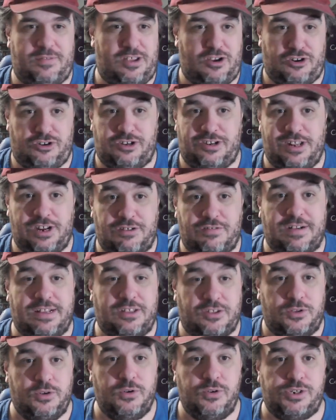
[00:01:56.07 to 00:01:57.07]
literally
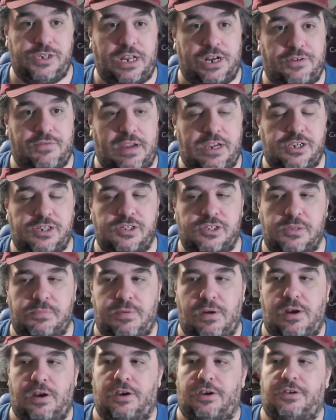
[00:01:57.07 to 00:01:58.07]
two generations
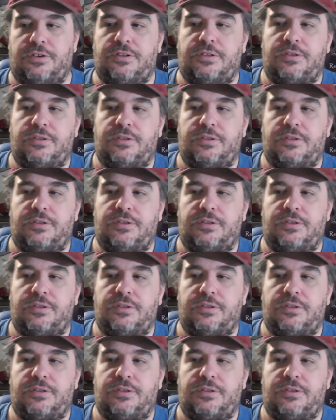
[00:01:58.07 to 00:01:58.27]
apart.